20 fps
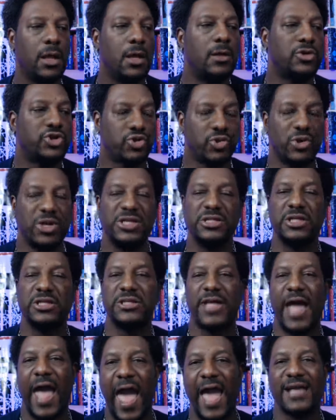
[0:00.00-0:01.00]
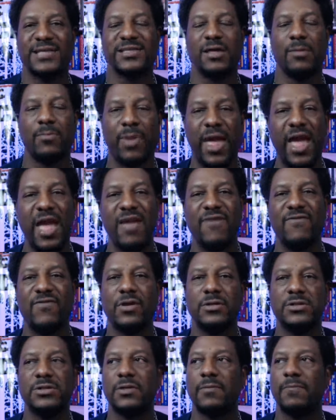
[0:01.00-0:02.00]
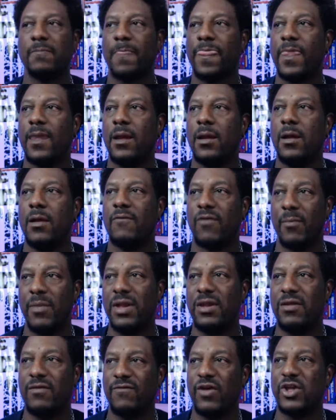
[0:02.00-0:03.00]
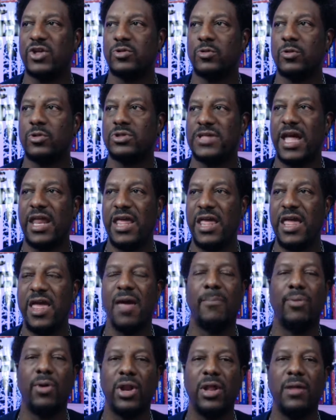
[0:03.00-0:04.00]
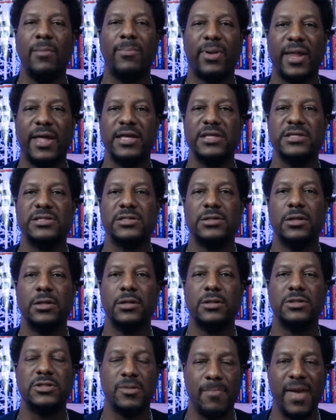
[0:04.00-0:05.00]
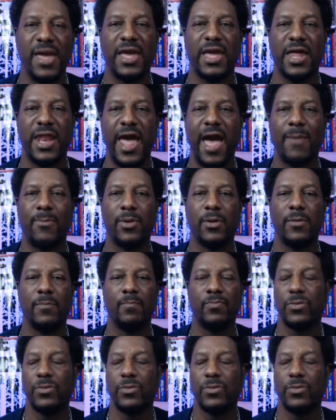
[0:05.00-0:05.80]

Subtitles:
treasonous acts and behaviors from individuals that he had put in place to make it happen.